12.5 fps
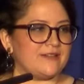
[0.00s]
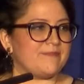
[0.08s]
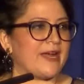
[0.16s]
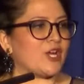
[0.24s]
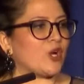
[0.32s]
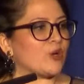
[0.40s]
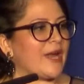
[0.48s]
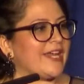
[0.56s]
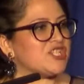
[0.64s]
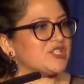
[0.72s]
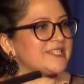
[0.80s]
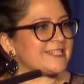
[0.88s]
by
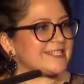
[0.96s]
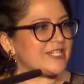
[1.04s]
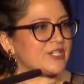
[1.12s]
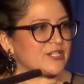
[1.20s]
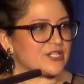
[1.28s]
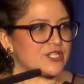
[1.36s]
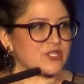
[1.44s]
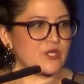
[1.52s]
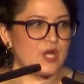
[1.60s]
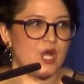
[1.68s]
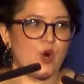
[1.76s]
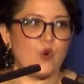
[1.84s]
courageous leaders
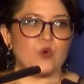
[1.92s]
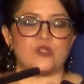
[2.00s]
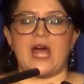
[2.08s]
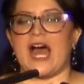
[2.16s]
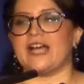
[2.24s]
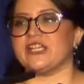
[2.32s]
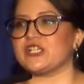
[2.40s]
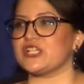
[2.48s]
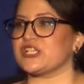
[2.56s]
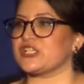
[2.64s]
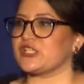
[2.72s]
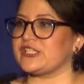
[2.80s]
who
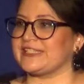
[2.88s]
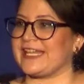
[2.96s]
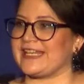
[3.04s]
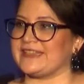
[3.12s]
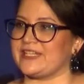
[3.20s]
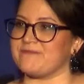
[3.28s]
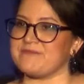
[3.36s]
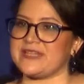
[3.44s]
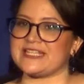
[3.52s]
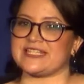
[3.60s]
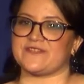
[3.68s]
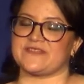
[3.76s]
understood that in the
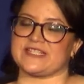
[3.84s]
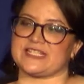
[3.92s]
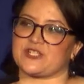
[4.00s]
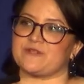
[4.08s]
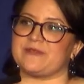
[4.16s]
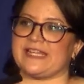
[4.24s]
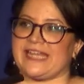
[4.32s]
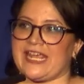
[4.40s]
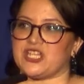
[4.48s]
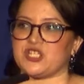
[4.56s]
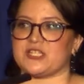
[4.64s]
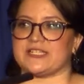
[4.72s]
midst of
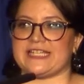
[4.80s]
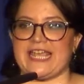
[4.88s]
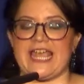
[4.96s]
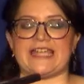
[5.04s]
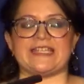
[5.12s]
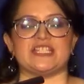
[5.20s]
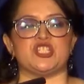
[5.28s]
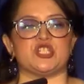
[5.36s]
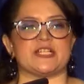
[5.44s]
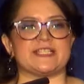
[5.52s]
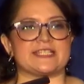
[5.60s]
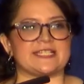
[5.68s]
discrimination and
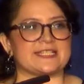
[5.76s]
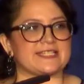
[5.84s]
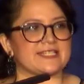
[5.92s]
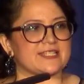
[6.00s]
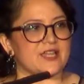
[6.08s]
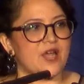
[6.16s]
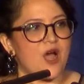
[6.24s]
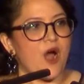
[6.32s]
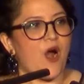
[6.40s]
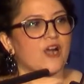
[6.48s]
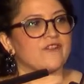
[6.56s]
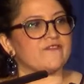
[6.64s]
injustice,
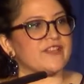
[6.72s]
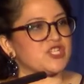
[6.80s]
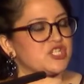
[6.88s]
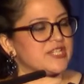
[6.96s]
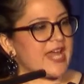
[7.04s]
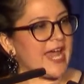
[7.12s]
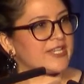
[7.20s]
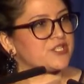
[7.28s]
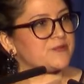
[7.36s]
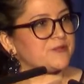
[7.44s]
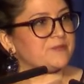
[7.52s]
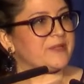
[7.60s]
our vision had
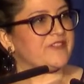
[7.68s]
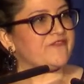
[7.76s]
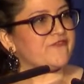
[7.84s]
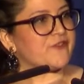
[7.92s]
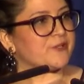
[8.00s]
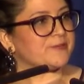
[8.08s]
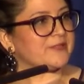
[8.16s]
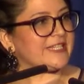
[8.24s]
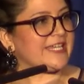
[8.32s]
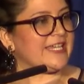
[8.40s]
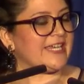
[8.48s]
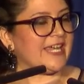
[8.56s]
to be
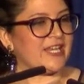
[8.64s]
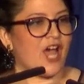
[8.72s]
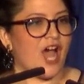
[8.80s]
firmly and